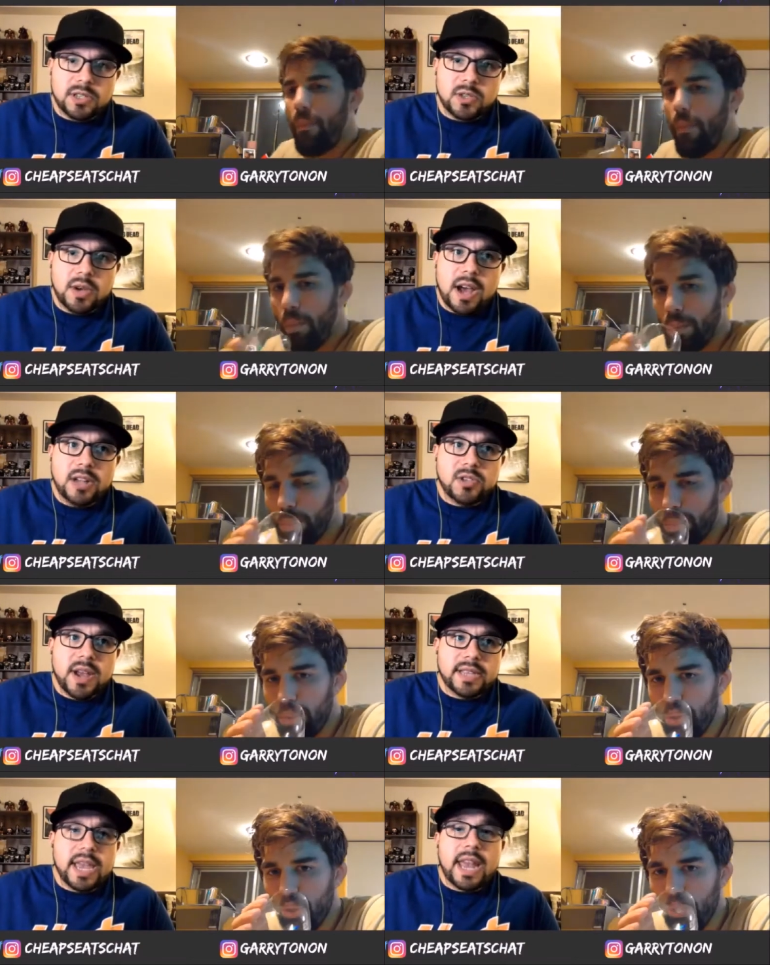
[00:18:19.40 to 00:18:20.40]
Speaker 1: new
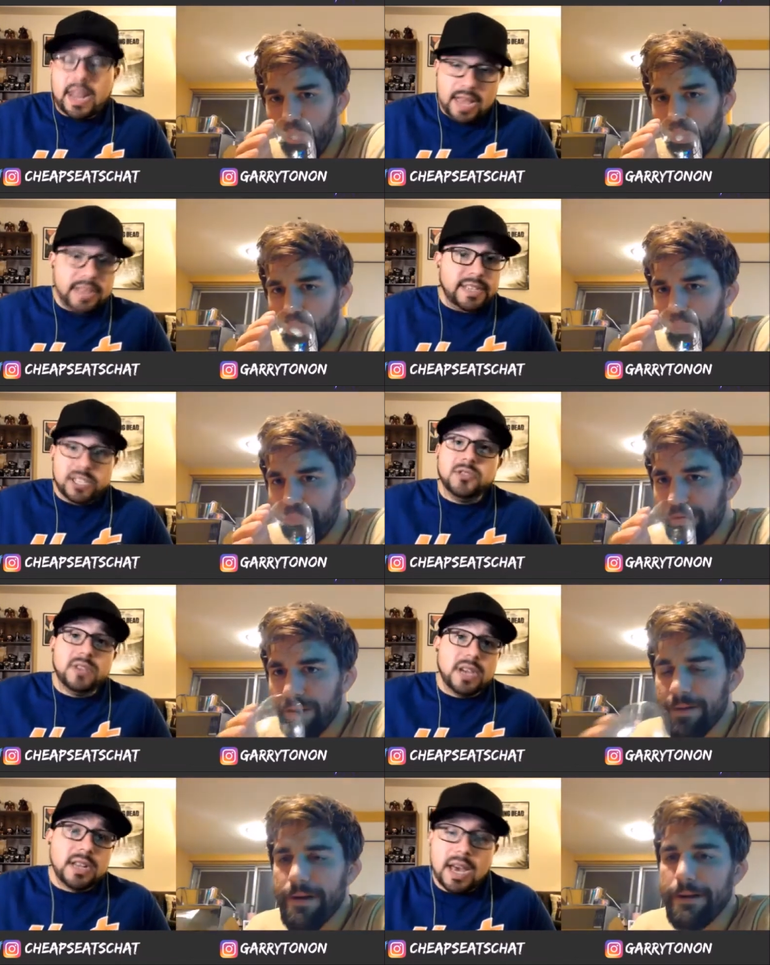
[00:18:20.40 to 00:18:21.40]
contract, and did you
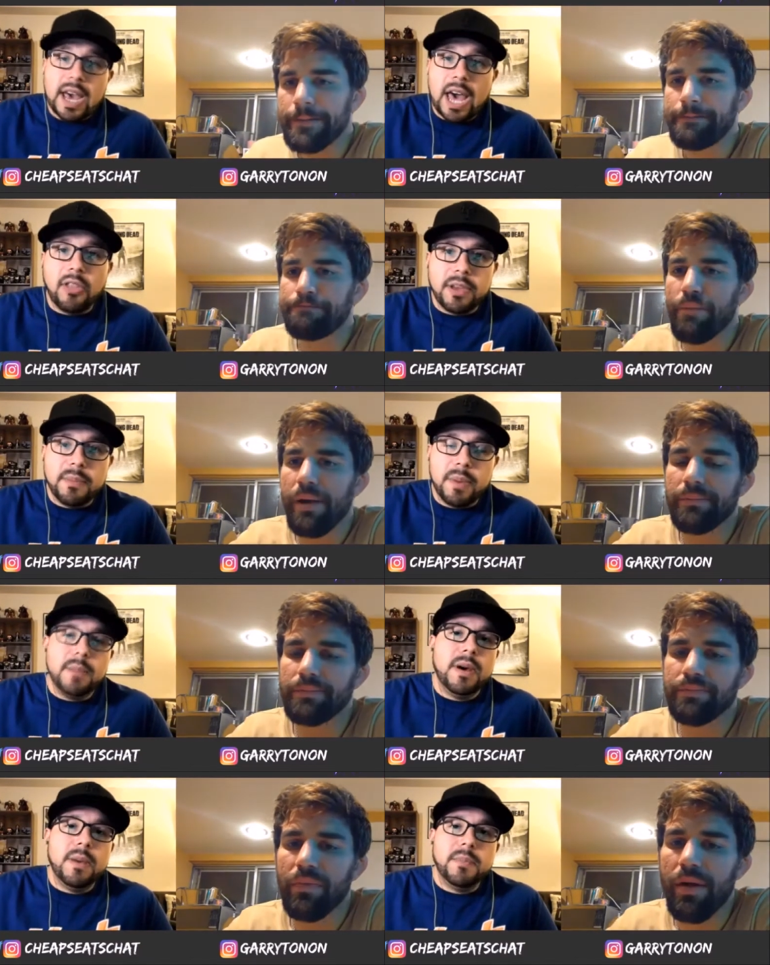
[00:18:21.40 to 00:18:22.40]
get a healthy
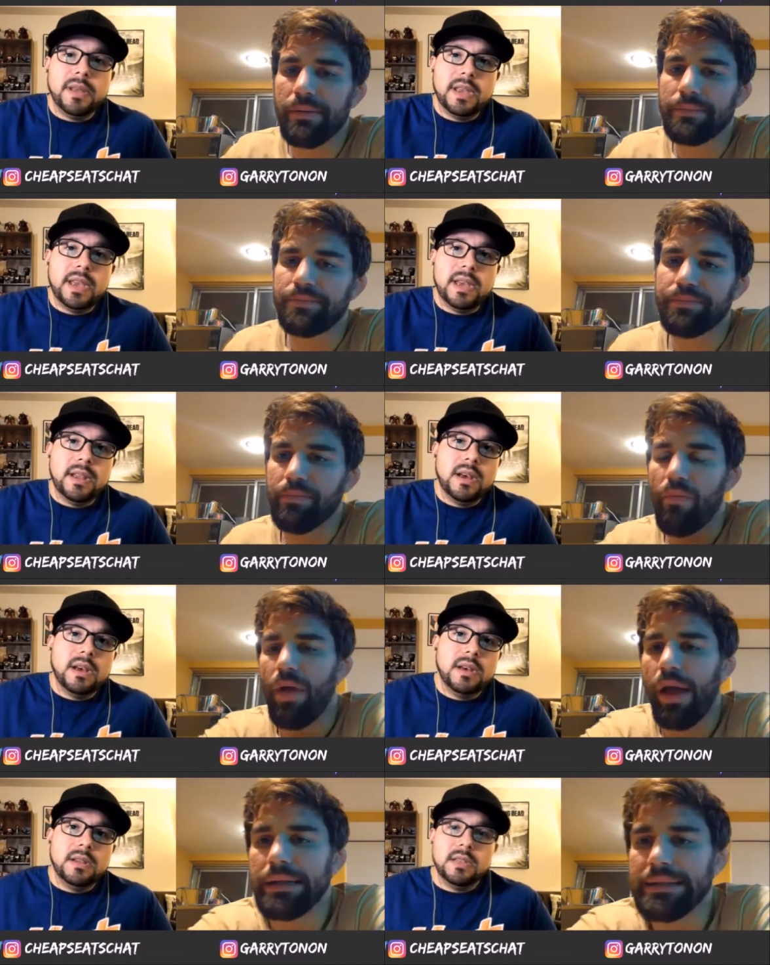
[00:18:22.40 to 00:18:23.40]
bump up in
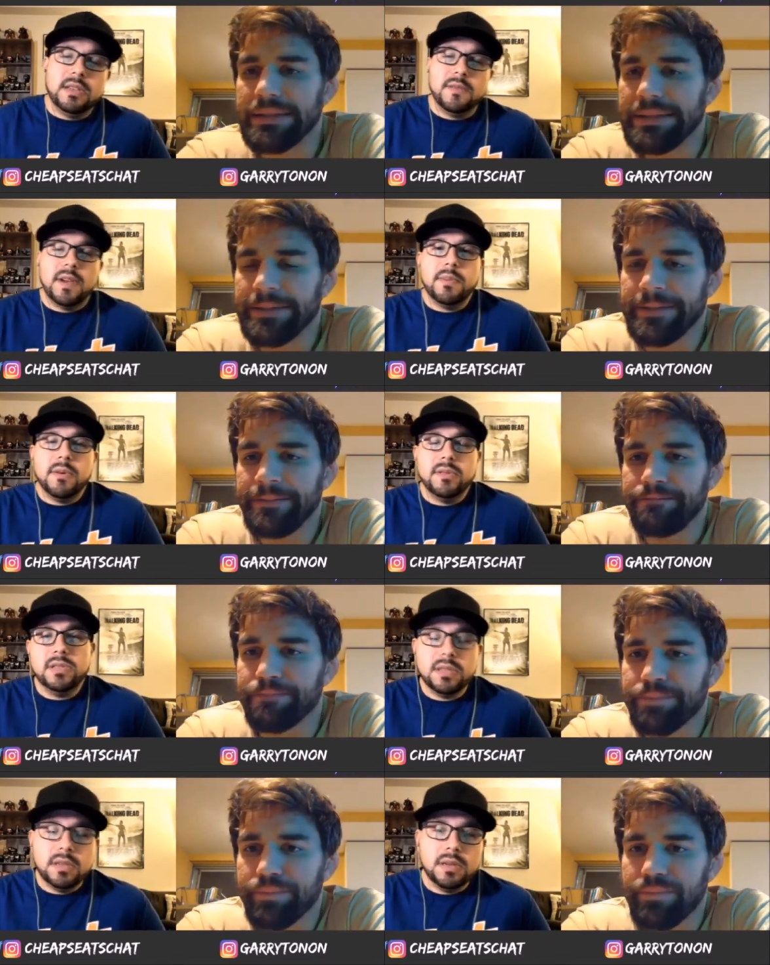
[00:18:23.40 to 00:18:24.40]
your fight
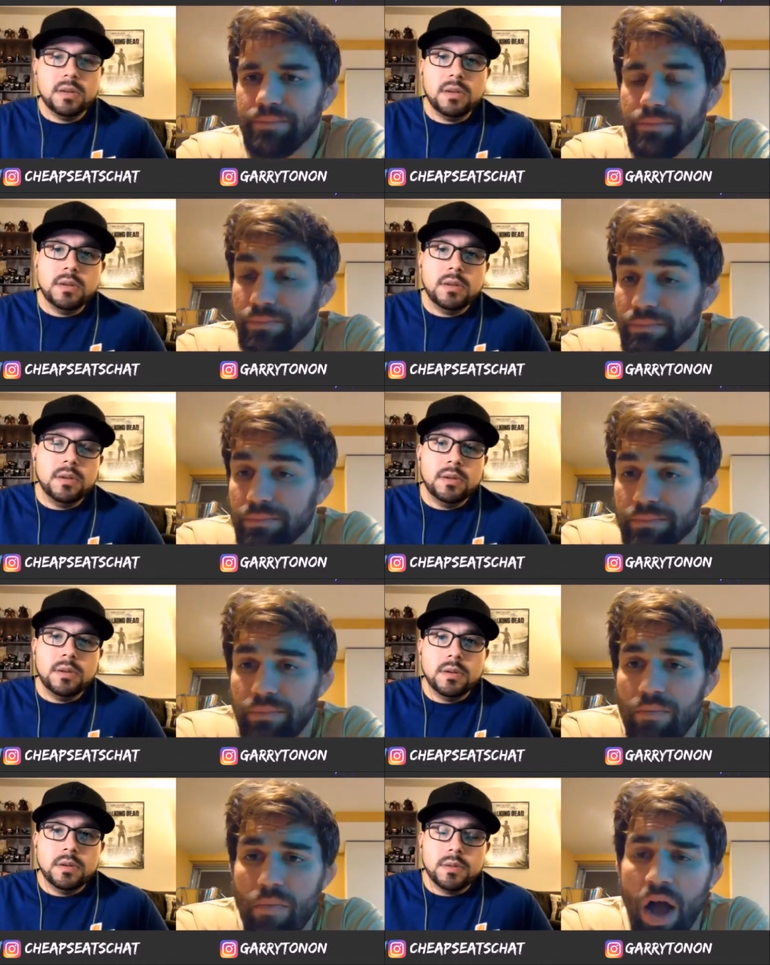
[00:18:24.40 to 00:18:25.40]
purses?
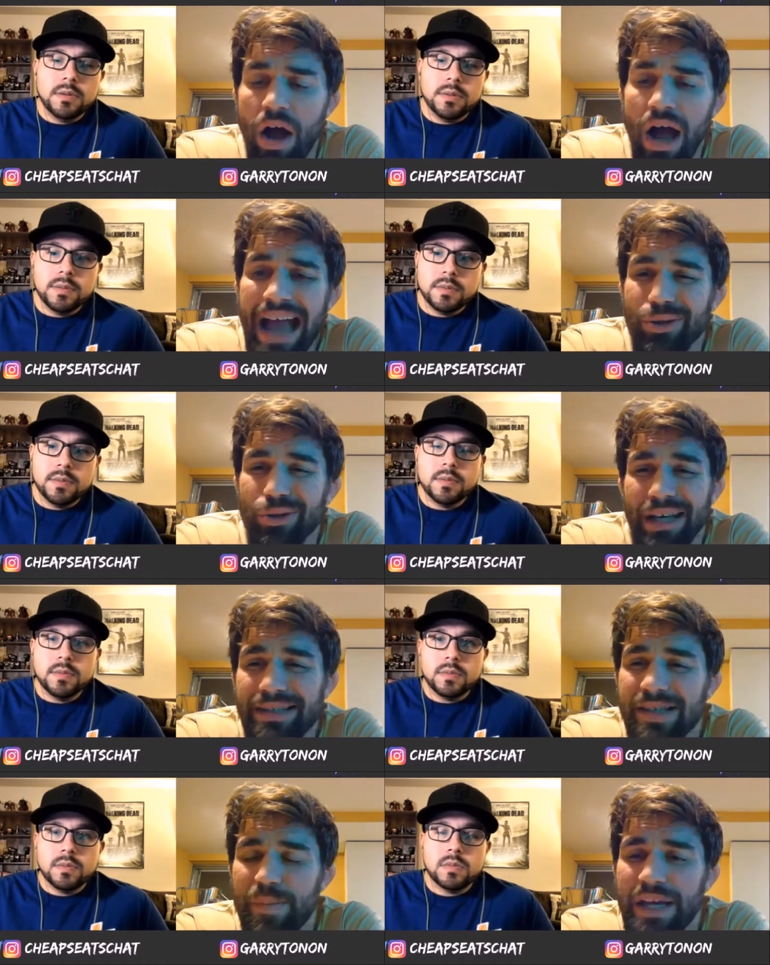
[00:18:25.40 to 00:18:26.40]
Speaker 2: I don't like
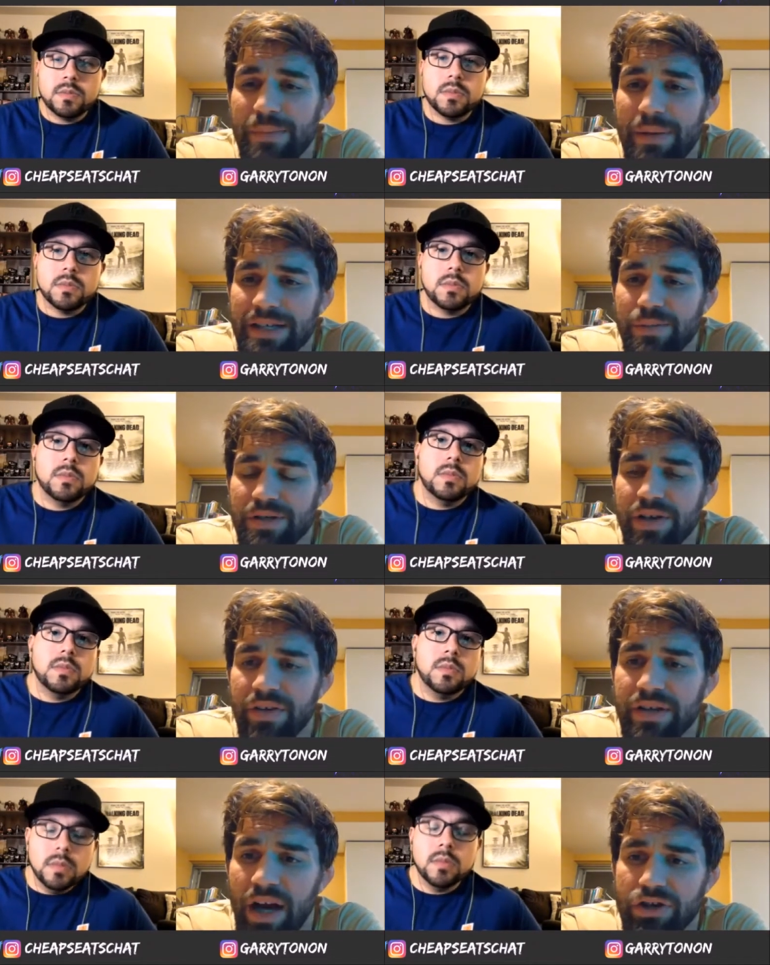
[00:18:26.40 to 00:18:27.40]
to speak about specifics
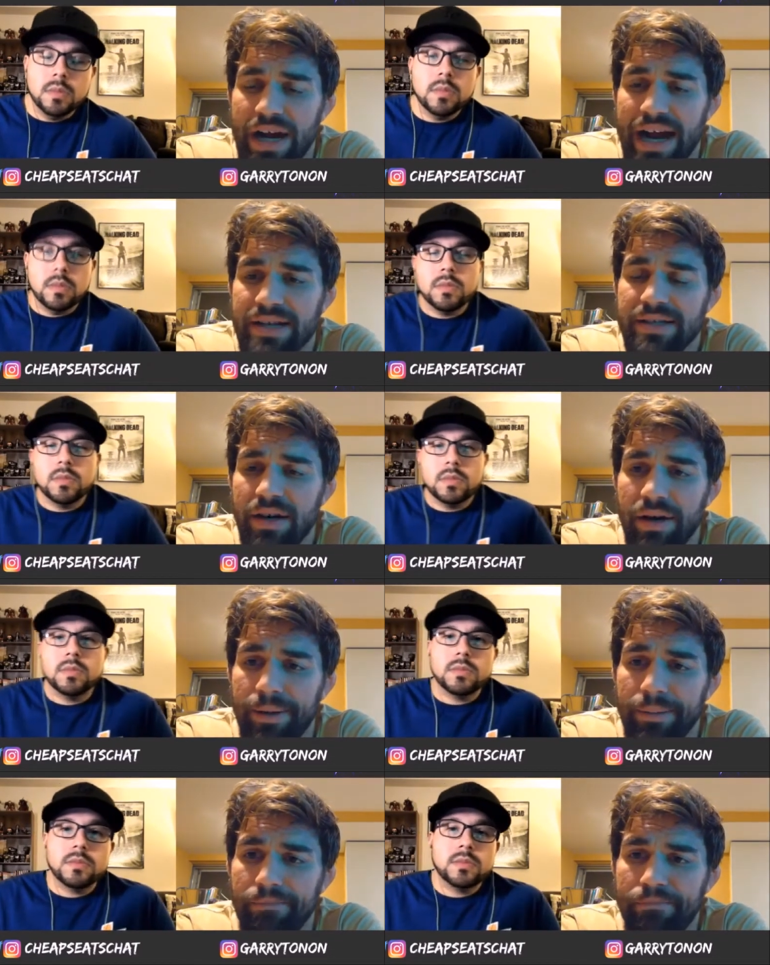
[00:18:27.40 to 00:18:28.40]
of contracts
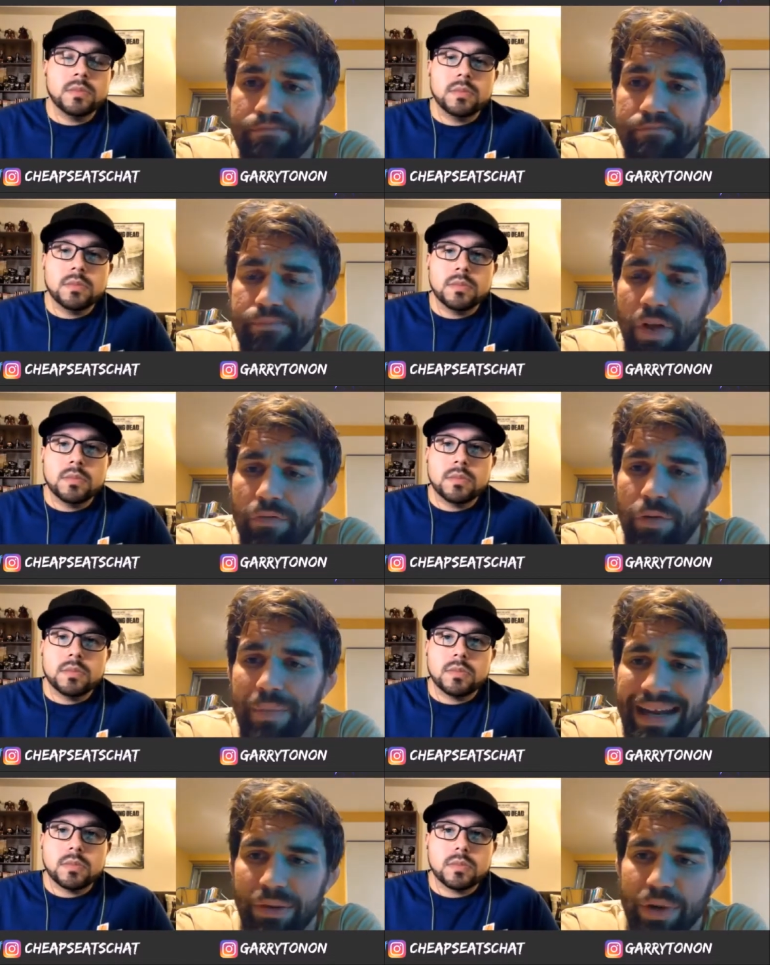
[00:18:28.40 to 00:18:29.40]
for
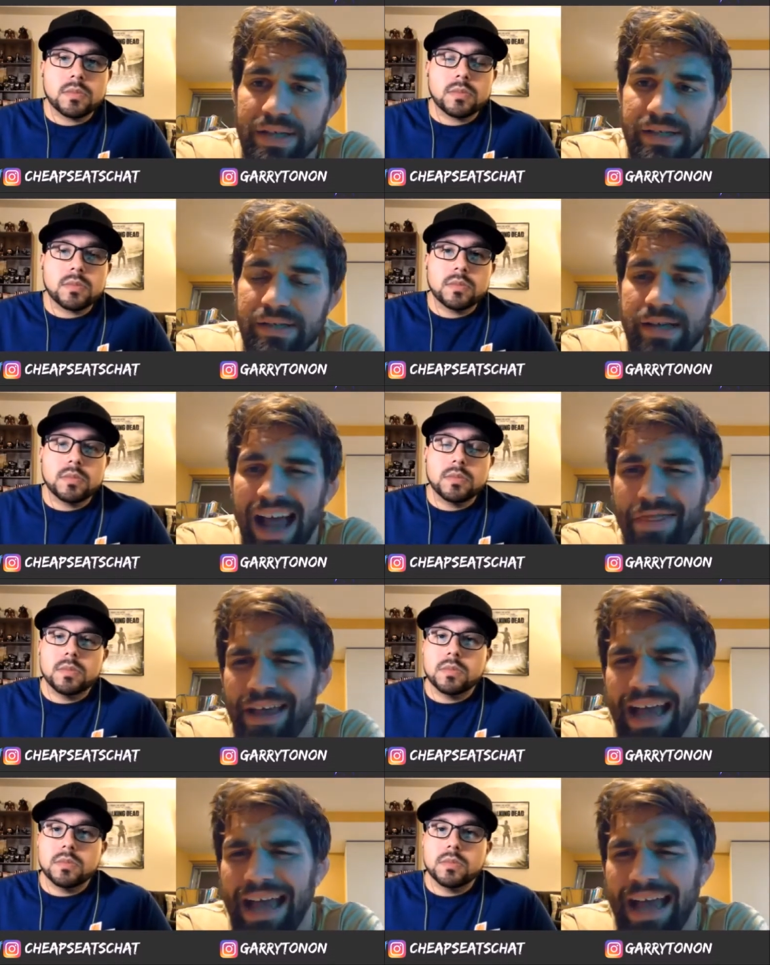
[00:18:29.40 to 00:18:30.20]
many reasons. I think